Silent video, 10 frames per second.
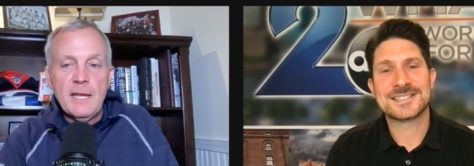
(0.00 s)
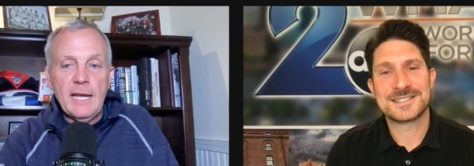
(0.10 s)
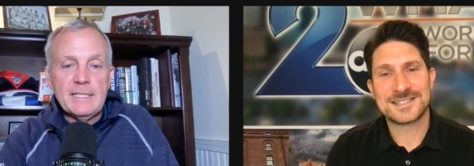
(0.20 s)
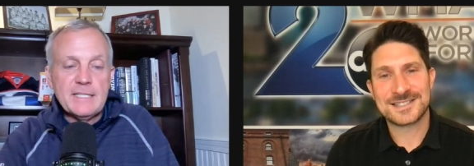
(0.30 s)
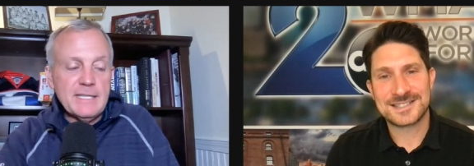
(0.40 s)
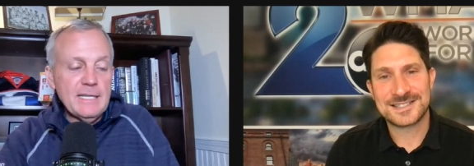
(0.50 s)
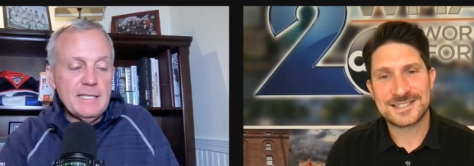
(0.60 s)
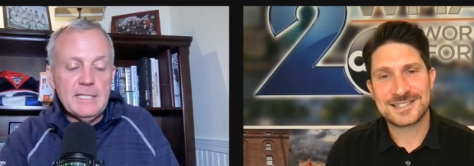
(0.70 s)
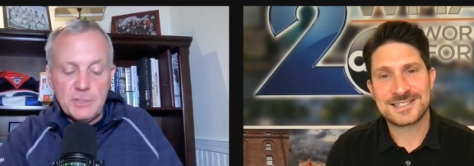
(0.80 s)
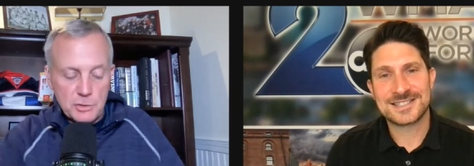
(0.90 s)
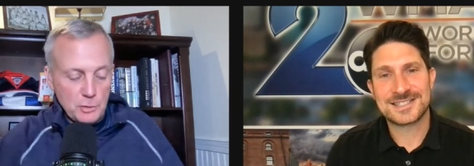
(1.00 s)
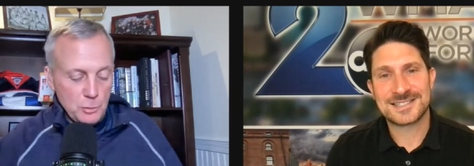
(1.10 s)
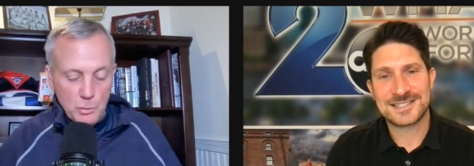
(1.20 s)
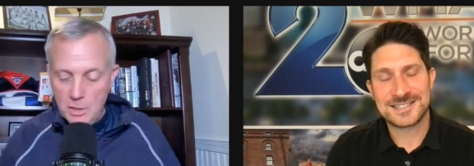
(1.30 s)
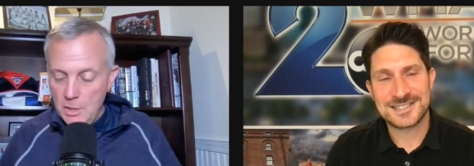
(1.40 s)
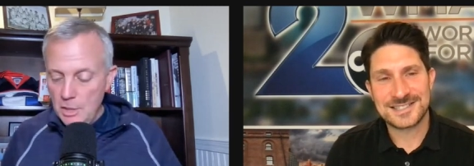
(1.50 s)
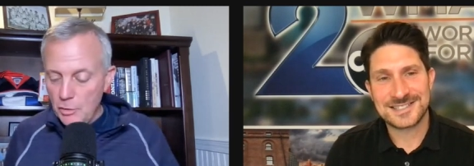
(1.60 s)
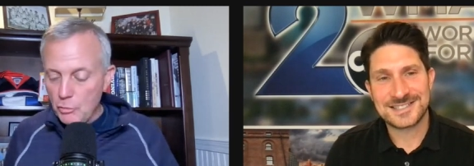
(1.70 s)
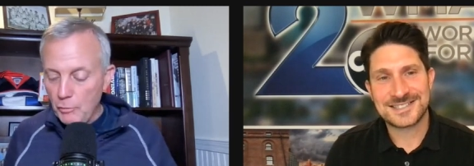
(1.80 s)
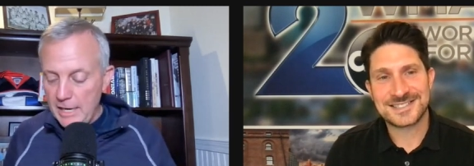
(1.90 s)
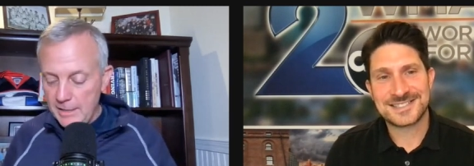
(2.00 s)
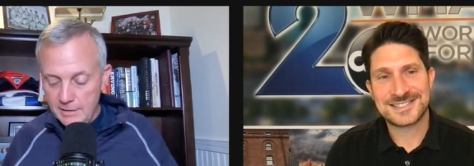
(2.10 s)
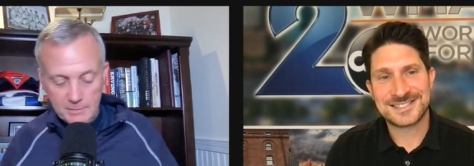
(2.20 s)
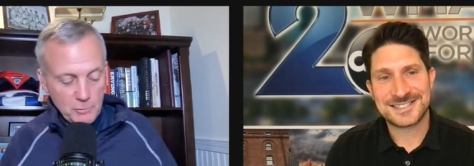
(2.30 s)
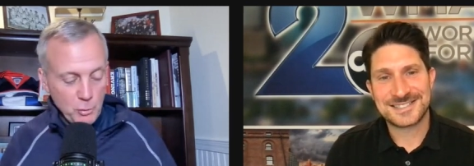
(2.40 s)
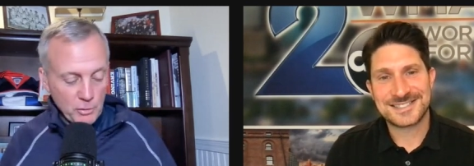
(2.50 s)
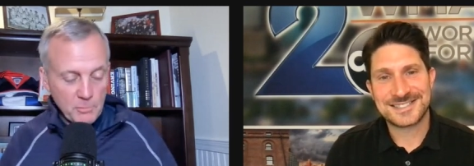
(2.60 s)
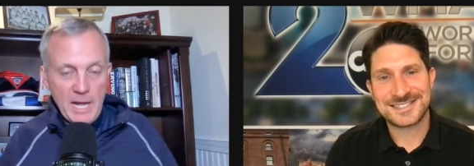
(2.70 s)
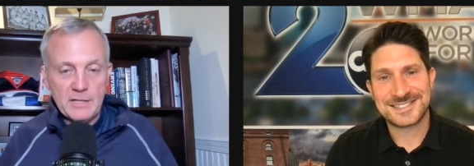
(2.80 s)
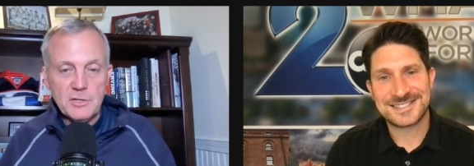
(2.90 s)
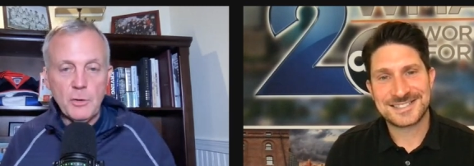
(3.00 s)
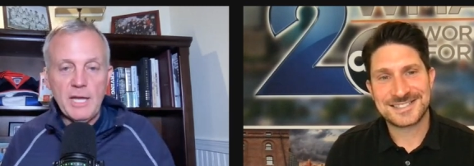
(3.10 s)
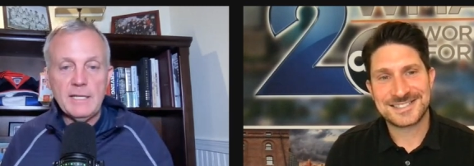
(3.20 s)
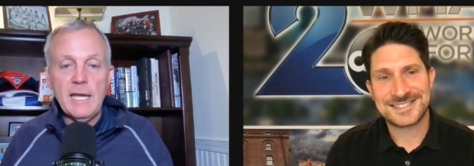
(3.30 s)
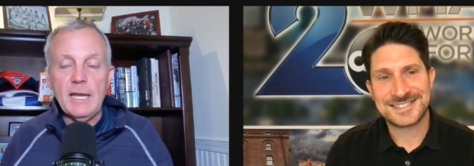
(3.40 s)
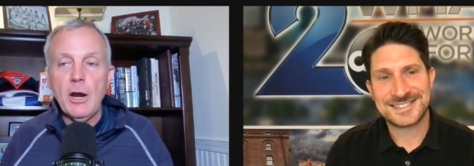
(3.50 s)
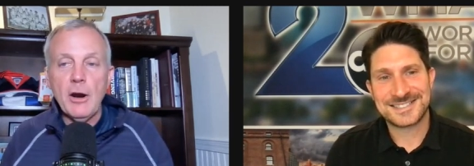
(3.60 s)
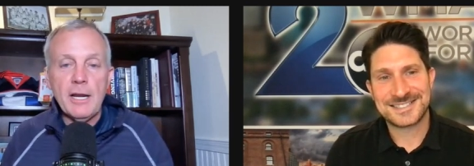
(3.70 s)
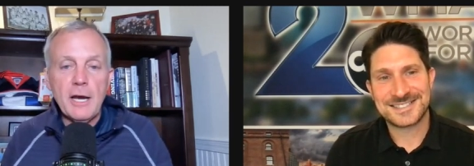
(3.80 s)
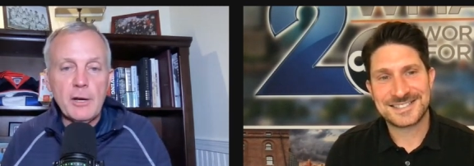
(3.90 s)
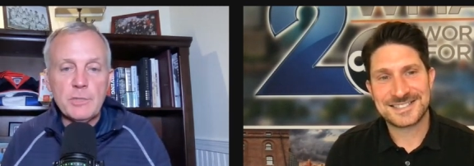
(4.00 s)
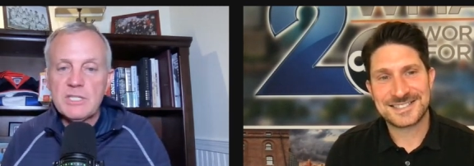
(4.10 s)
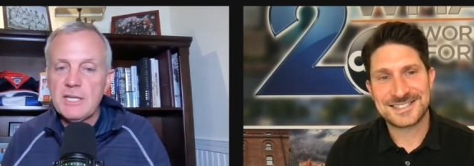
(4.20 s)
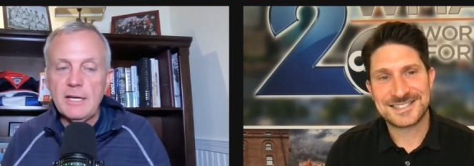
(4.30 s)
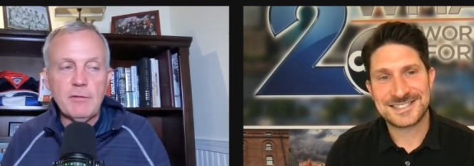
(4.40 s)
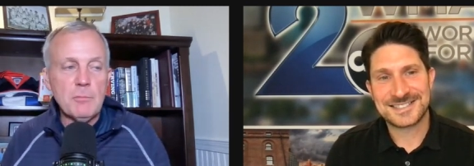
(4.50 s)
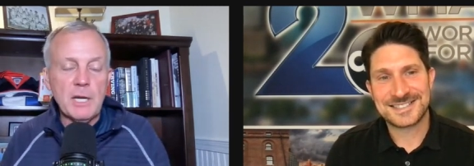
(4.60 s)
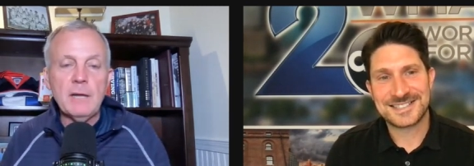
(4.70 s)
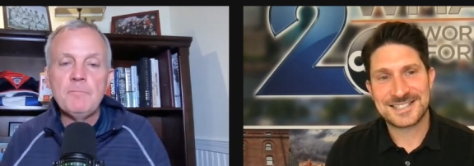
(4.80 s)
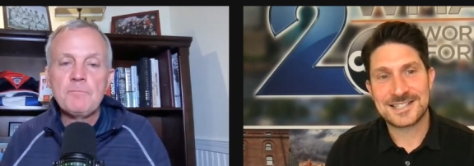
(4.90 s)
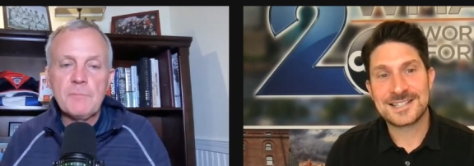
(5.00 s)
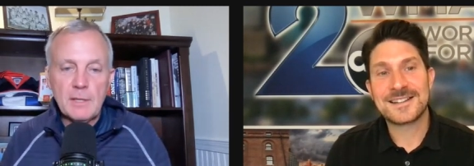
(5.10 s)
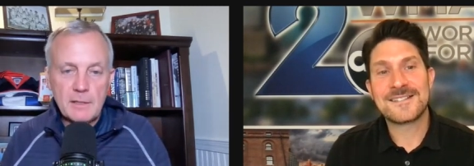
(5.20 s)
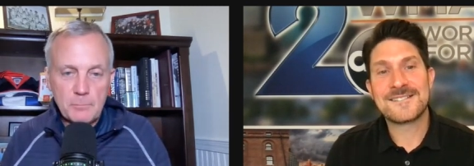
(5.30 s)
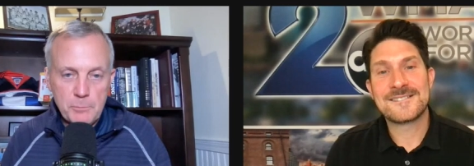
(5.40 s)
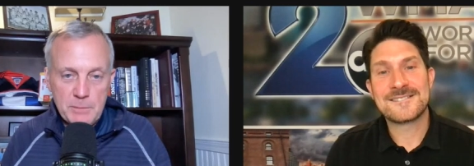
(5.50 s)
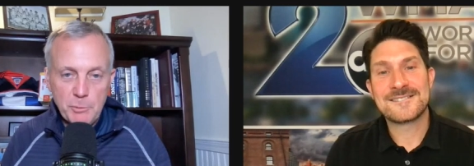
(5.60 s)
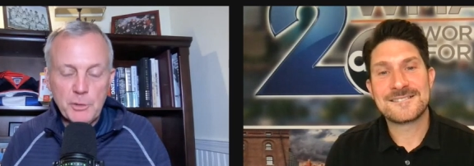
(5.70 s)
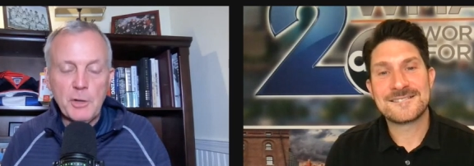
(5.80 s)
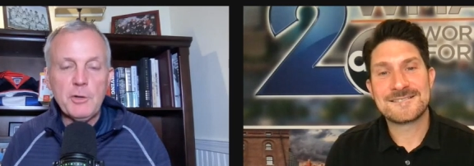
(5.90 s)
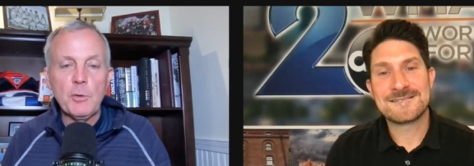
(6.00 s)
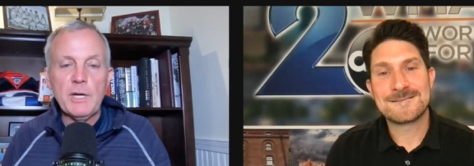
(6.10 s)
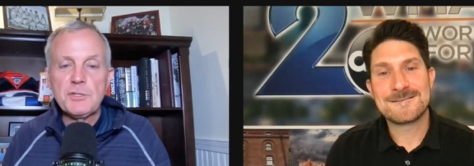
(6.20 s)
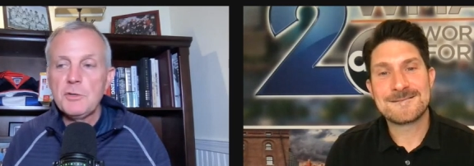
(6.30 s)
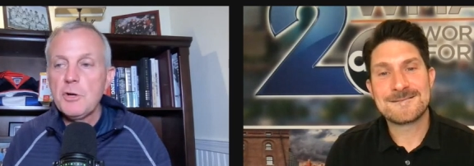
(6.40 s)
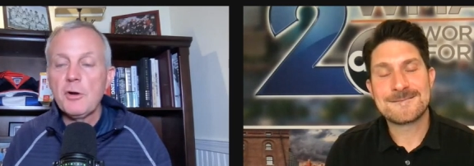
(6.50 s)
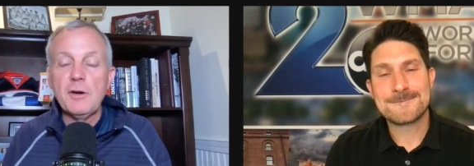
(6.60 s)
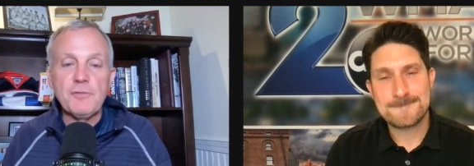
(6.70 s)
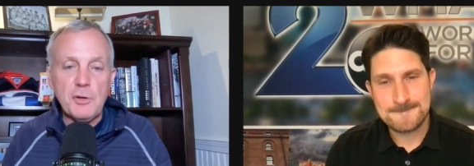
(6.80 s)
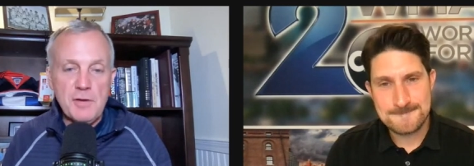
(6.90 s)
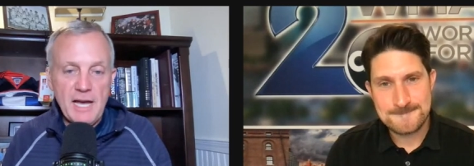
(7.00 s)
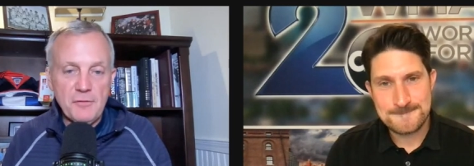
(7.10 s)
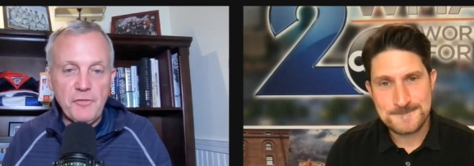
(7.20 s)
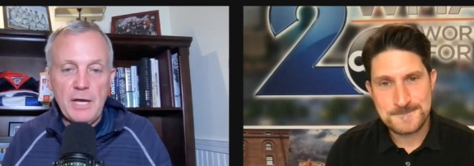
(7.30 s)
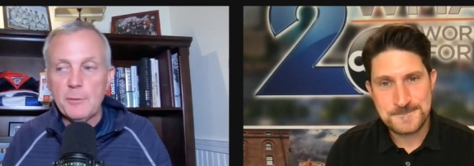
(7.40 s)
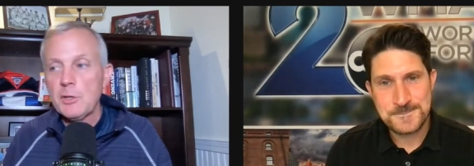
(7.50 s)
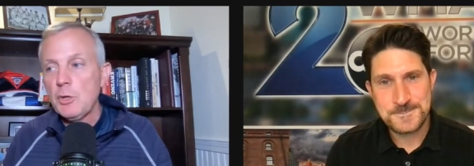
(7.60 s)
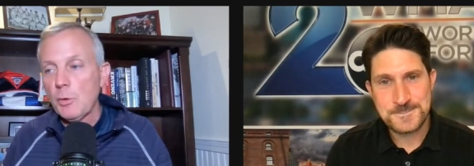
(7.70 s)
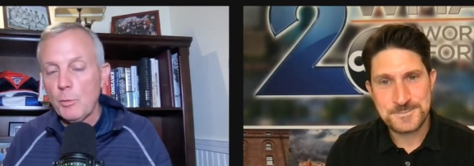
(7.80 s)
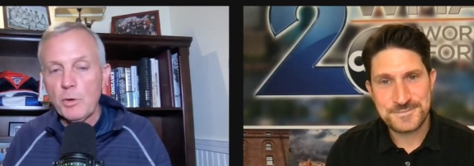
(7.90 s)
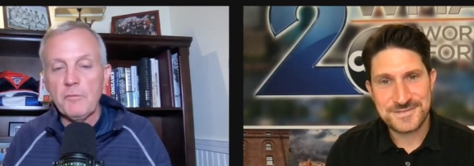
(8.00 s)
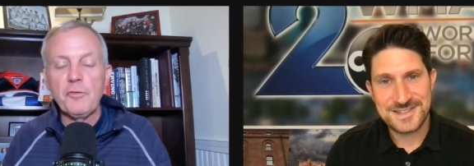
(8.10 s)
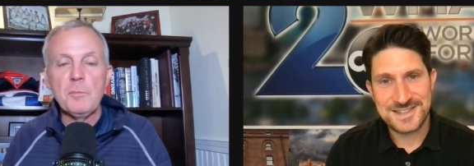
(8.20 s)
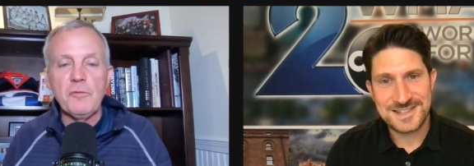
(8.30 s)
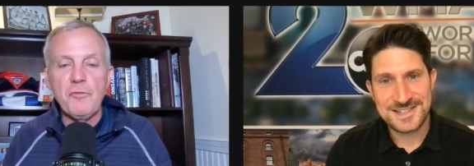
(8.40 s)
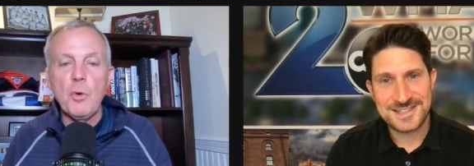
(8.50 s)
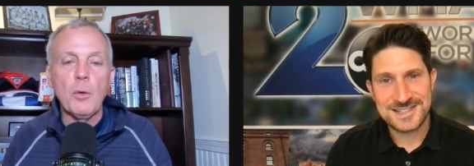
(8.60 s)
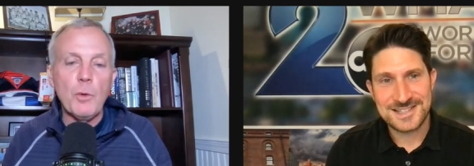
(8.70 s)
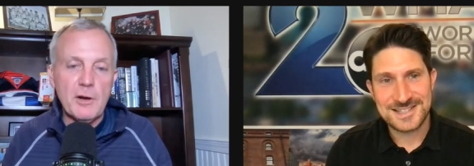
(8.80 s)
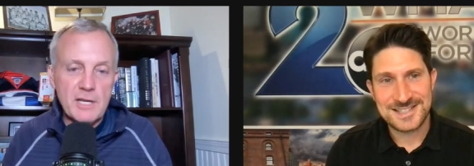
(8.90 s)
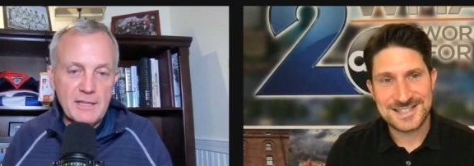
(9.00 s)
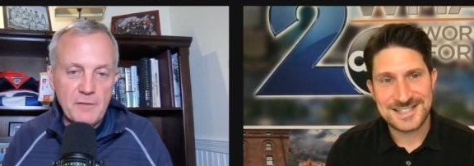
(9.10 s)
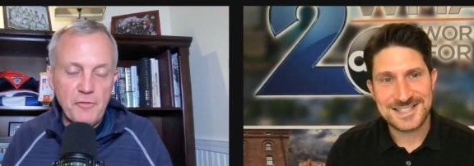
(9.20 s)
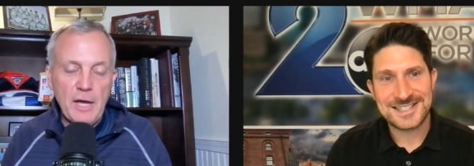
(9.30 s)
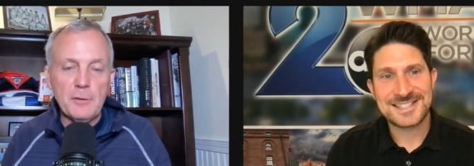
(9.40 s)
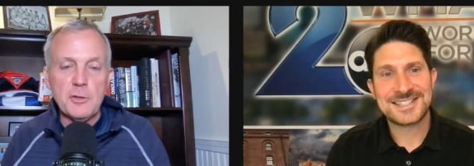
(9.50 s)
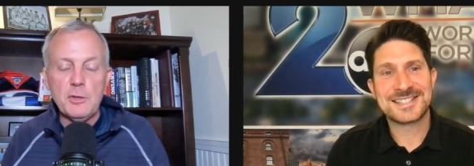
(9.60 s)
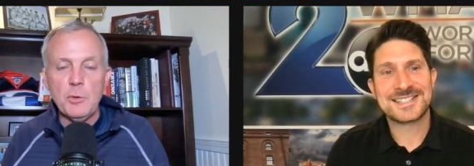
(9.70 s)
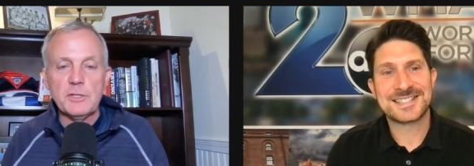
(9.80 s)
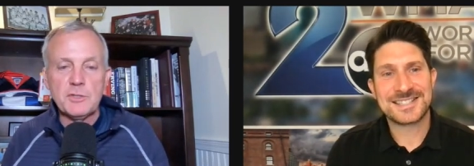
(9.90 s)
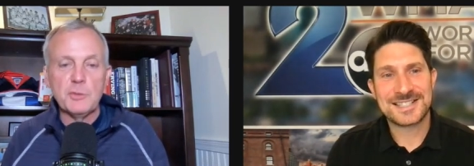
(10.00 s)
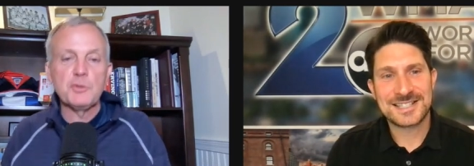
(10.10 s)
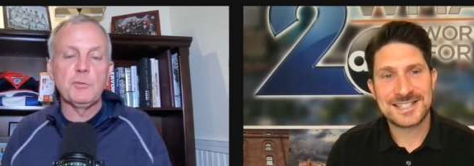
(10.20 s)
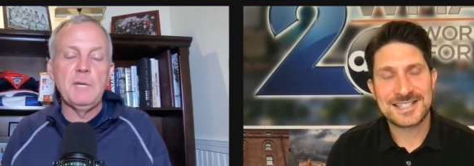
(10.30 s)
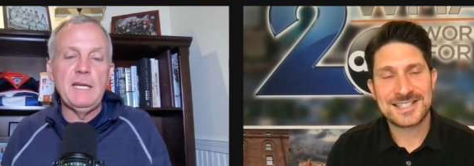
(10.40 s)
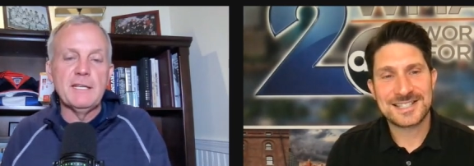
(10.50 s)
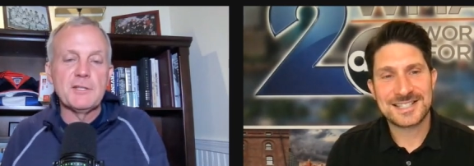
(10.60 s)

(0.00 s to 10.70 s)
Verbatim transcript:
Speaker 1: and seeing these two great quarterbacks go head to head. All right, I always say to everybody, people know you're a Western New Yorker. If they're not following you or weren't from before, where can they follow you on social media